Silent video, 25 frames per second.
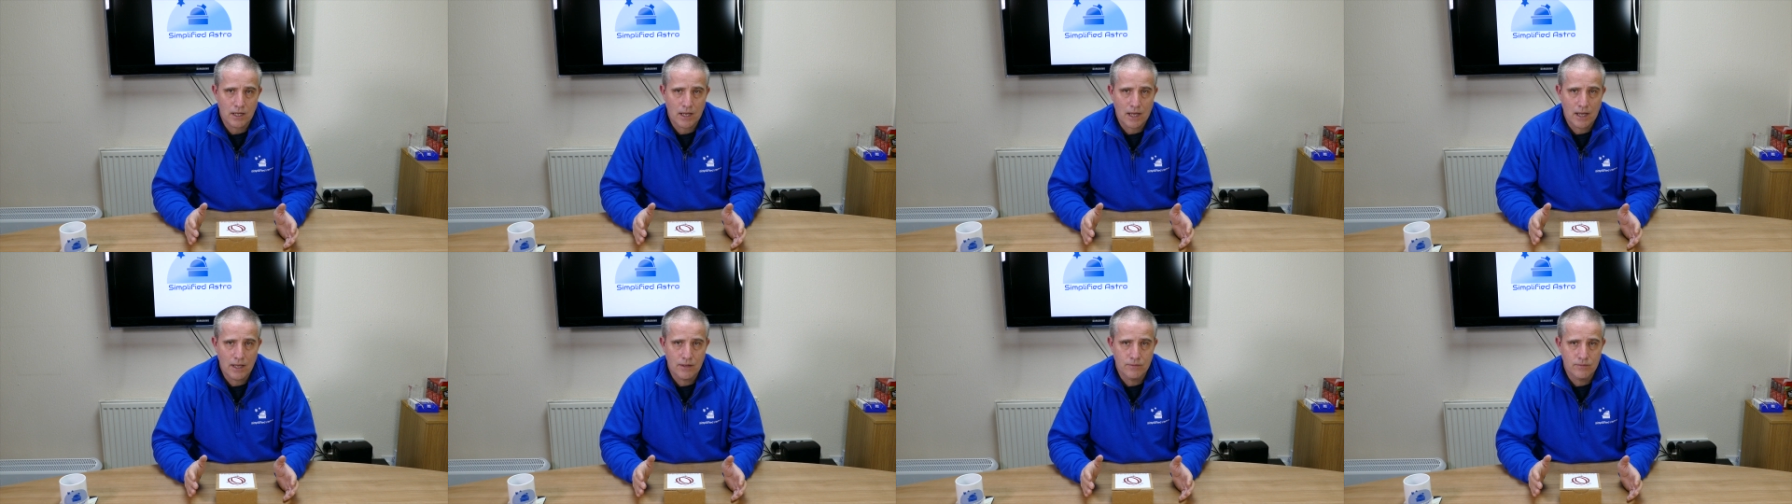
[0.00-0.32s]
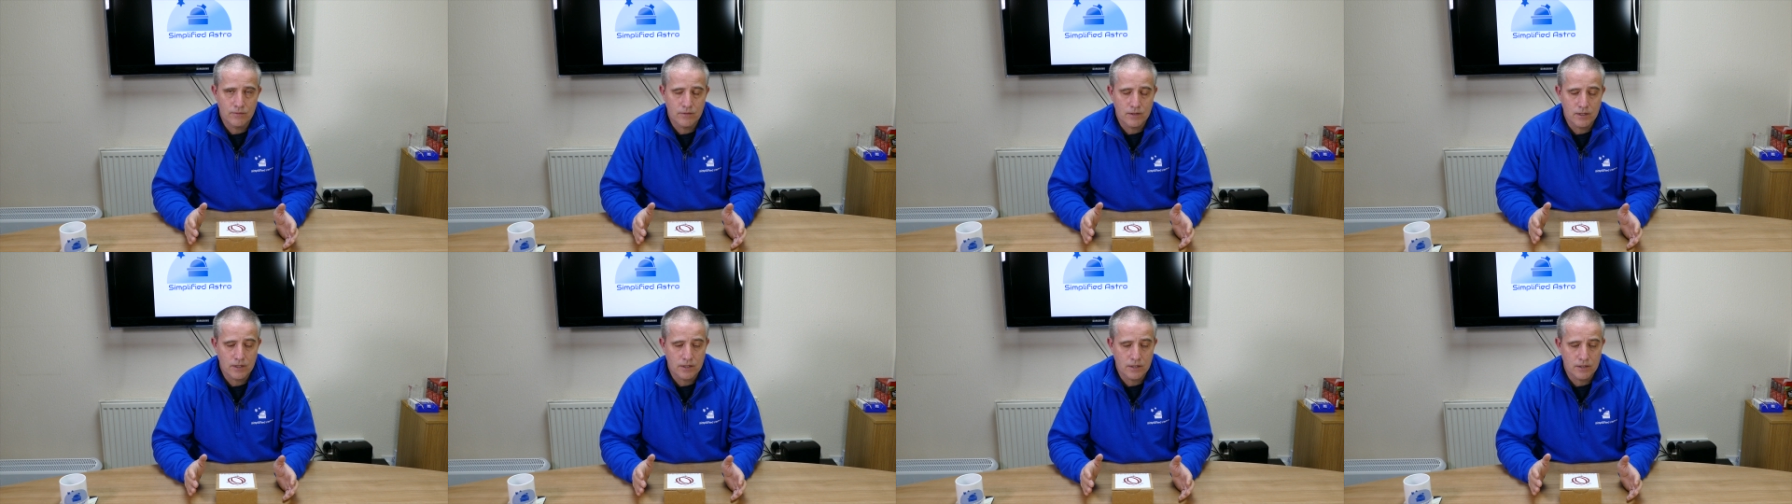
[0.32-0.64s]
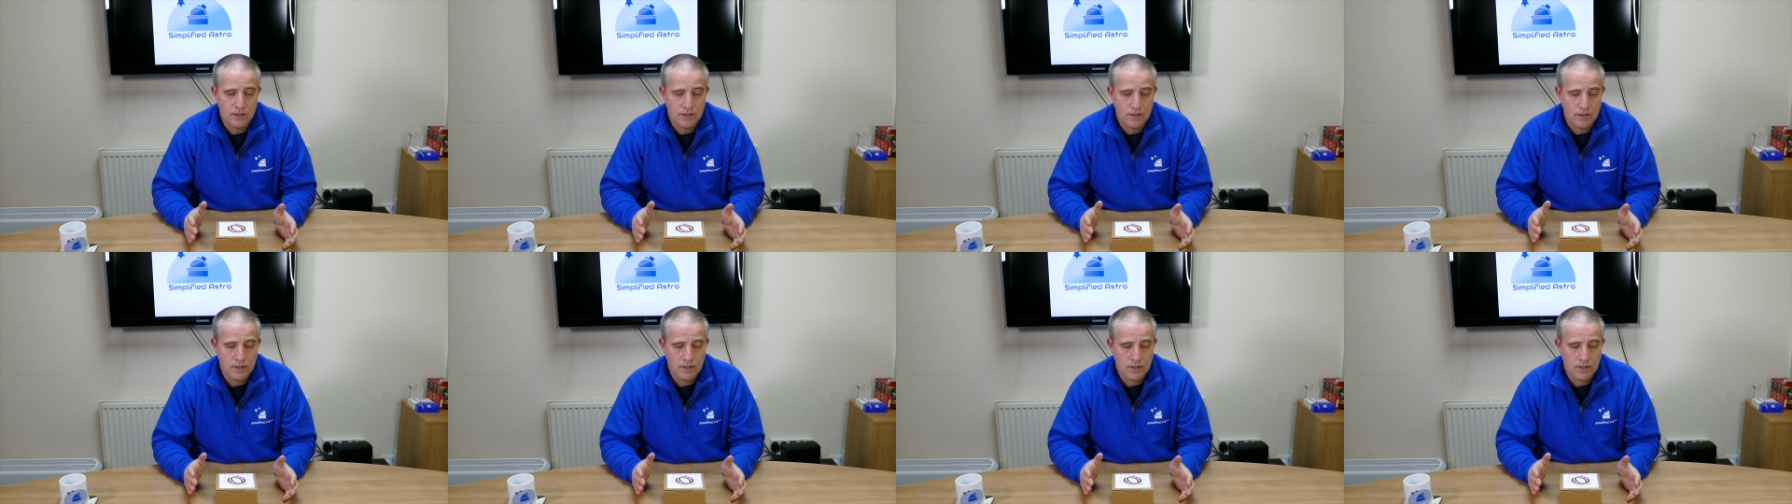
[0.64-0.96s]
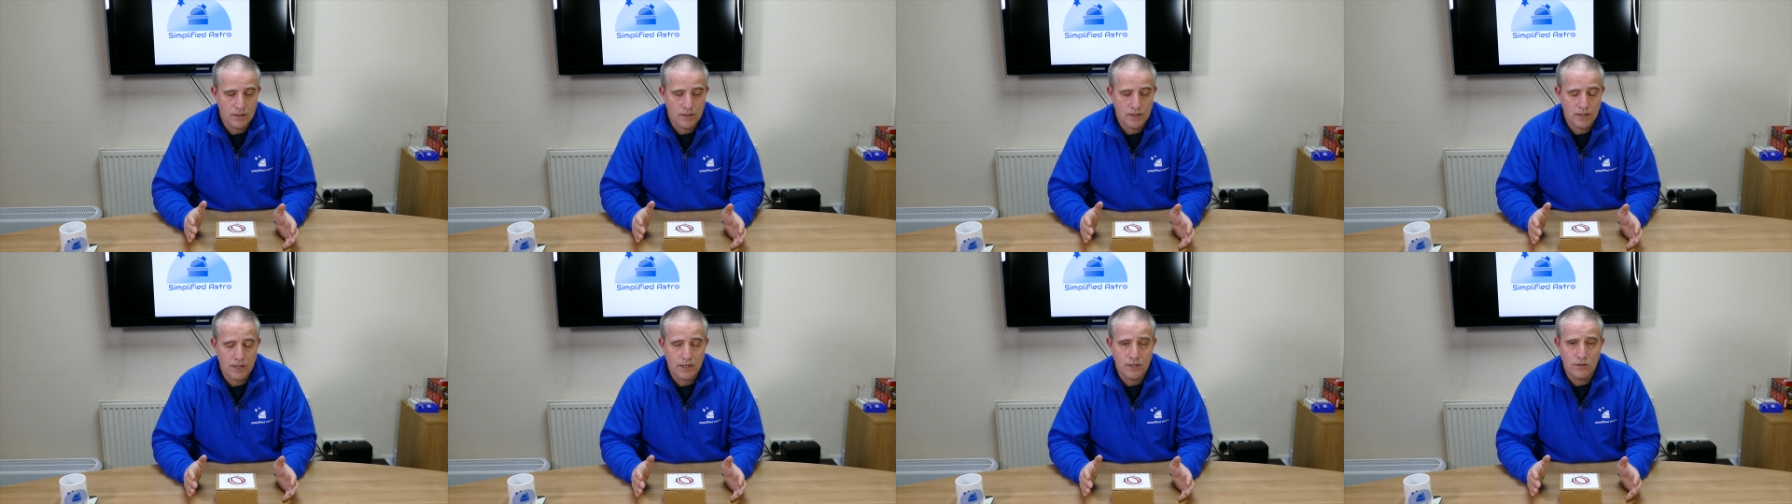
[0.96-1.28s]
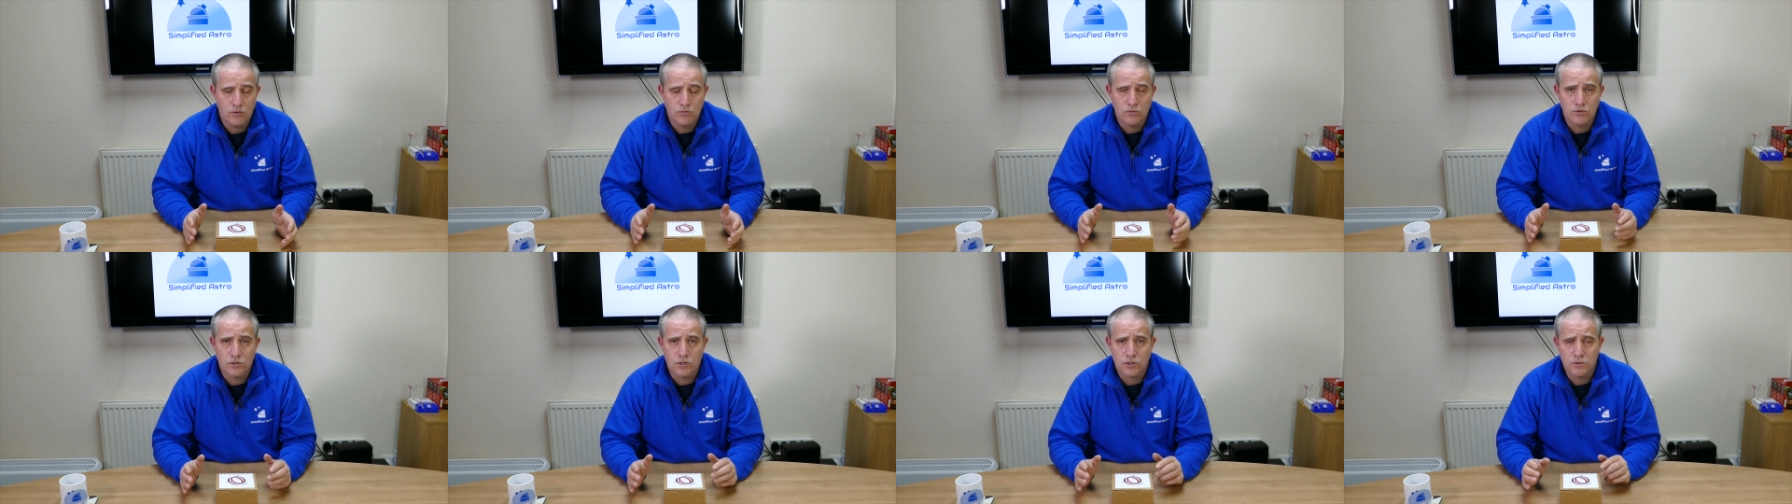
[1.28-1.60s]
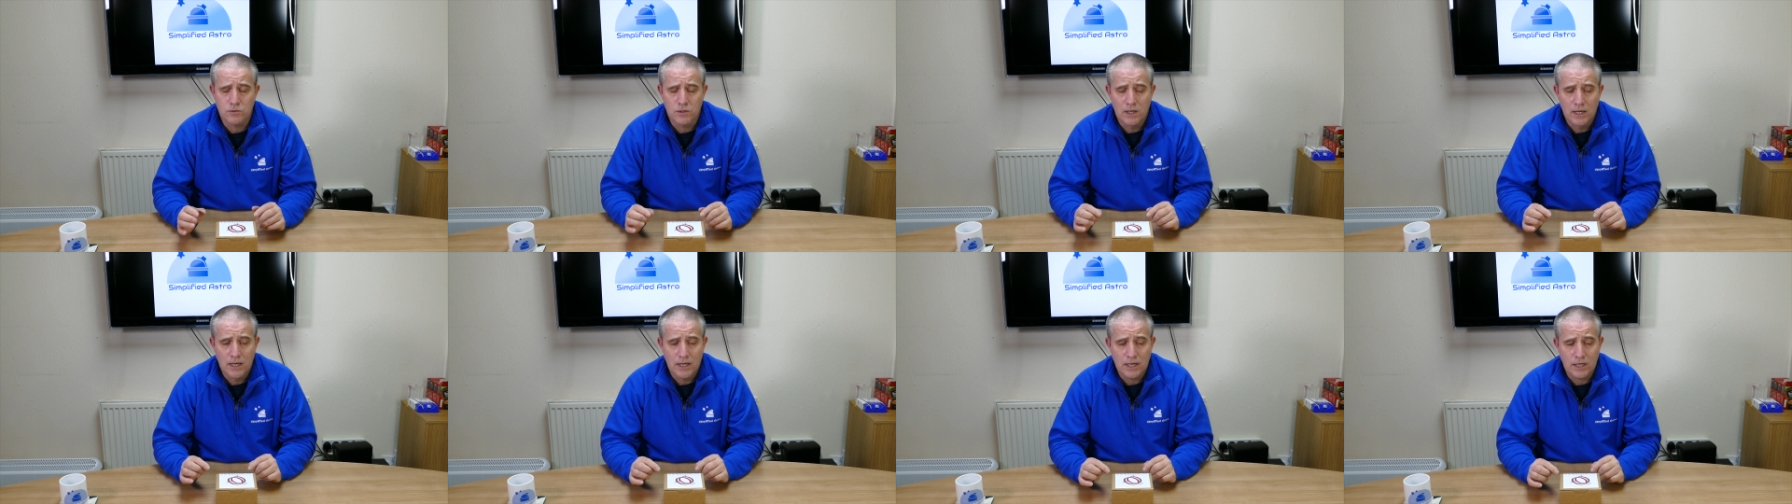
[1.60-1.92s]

and the uh, Eagle two.